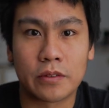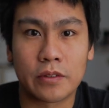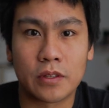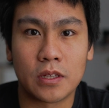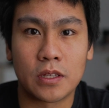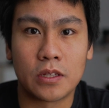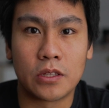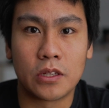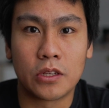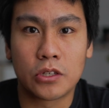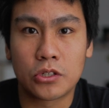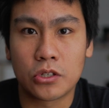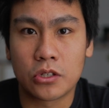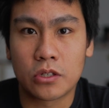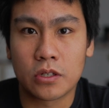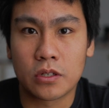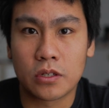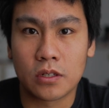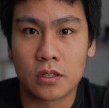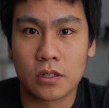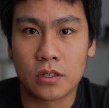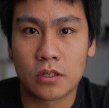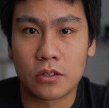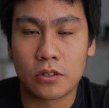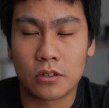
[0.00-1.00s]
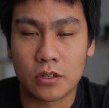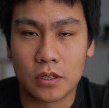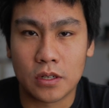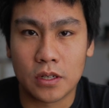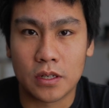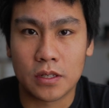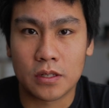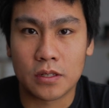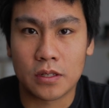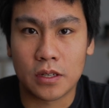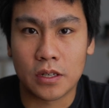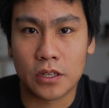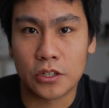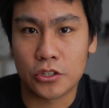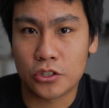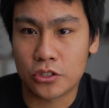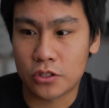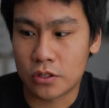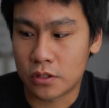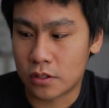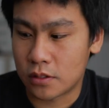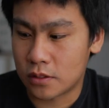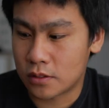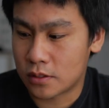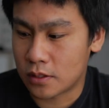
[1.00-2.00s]
the digital
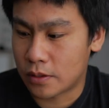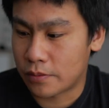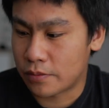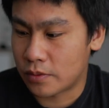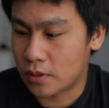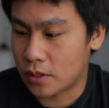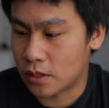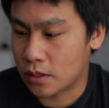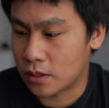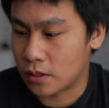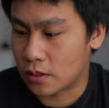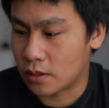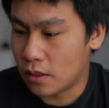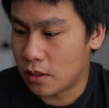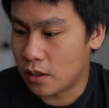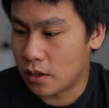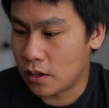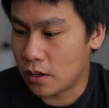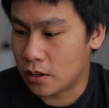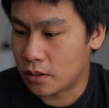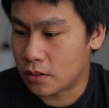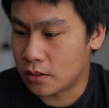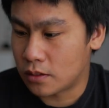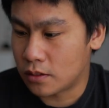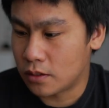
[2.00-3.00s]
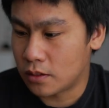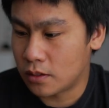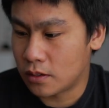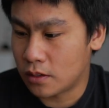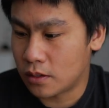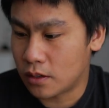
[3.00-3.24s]
organization is something that